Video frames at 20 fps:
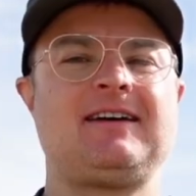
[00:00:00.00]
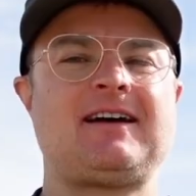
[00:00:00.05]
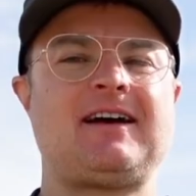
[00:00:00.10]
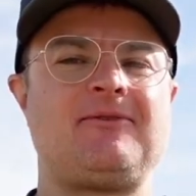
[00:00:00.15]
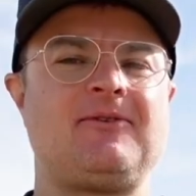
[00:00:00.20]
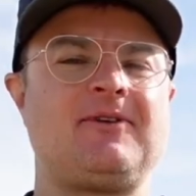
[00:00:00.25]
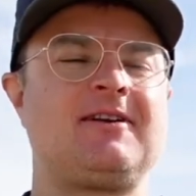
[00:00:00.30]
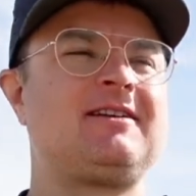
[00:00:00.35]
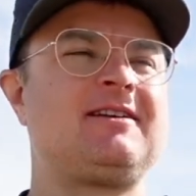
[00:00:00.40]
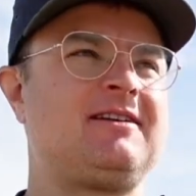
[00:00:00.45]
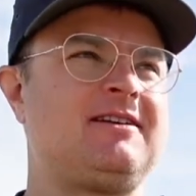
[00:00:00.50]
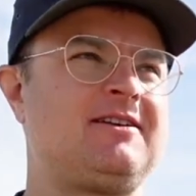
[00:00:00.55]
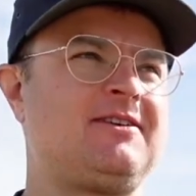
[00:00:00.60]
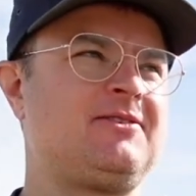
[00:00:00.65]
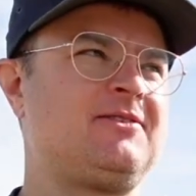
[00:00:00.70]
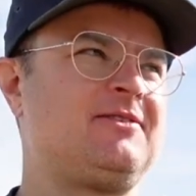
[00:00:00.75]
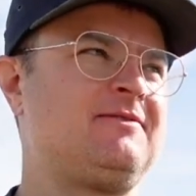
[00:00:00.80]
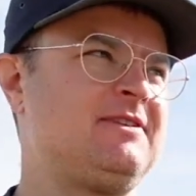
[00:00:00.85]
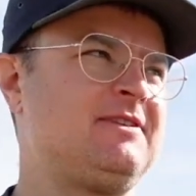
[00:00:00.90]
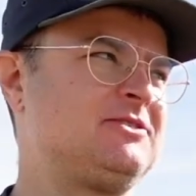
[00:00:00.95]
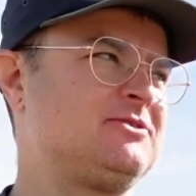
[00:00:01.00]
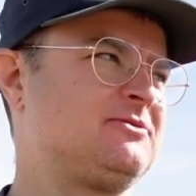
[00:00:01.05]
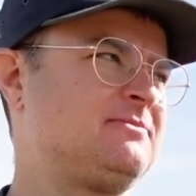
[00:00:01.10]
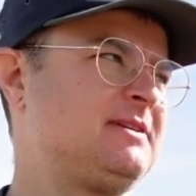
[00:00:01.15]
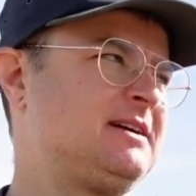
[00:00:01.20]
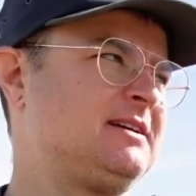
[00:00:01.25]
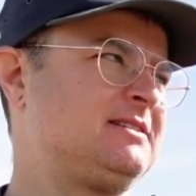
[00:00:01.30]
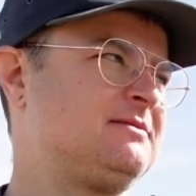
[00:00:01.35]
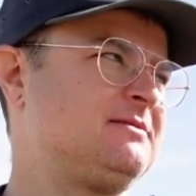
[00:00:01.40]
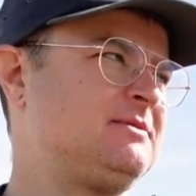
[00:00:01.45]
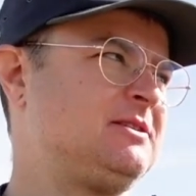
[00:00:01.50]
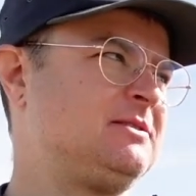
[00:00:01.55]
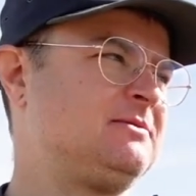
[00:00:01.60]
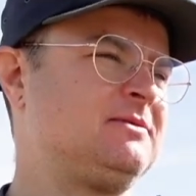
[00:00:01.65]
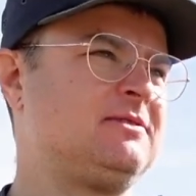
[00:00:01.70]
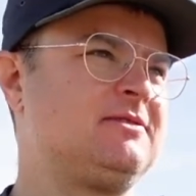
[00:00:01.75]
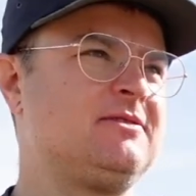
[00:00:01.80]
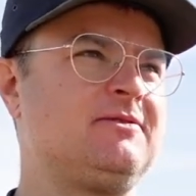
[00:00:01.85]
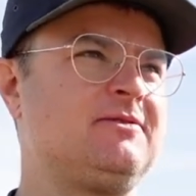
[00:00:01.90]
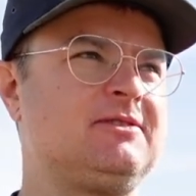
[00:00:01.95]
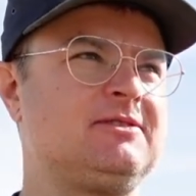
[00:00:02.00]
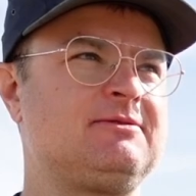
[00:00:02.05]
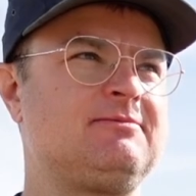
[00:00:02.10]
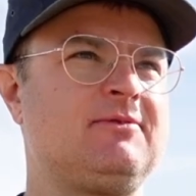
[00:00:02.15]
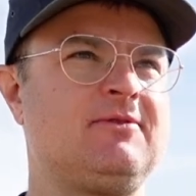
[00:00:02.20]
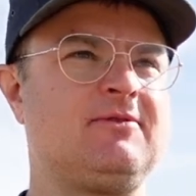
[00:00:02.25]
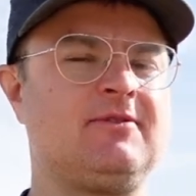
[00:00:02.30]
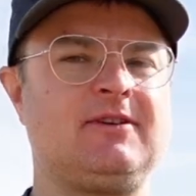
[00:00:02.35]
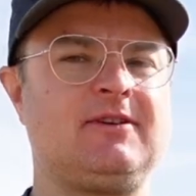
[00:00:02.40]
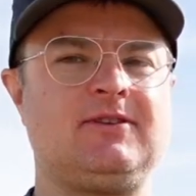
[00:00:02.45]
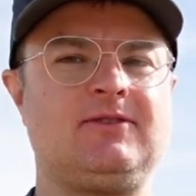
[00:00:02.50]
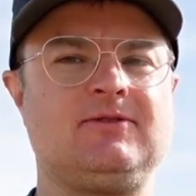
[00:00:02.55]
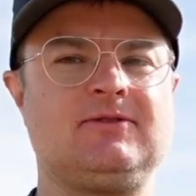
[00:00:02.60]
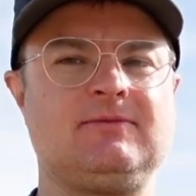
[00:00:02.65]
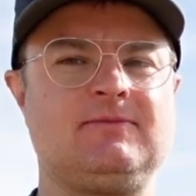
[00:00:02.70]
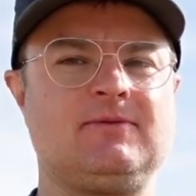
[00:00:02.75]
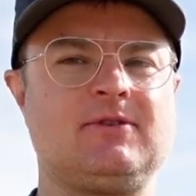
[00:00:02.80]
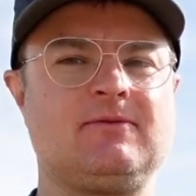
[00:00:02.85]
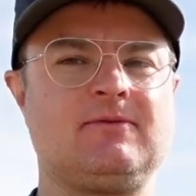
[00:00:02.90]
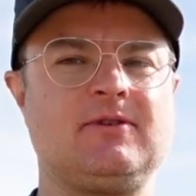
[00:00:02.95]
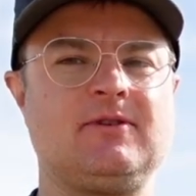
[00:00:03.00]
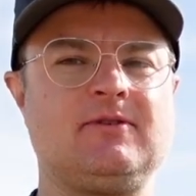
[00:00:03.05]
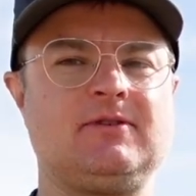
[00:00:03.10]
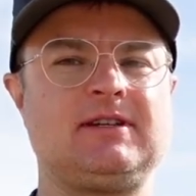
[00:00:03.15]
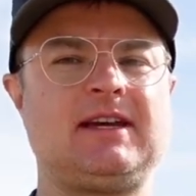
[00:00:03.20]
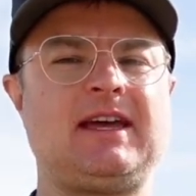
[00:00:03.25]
I wanted another adventure bike to be able to go explore and do some dirt roads,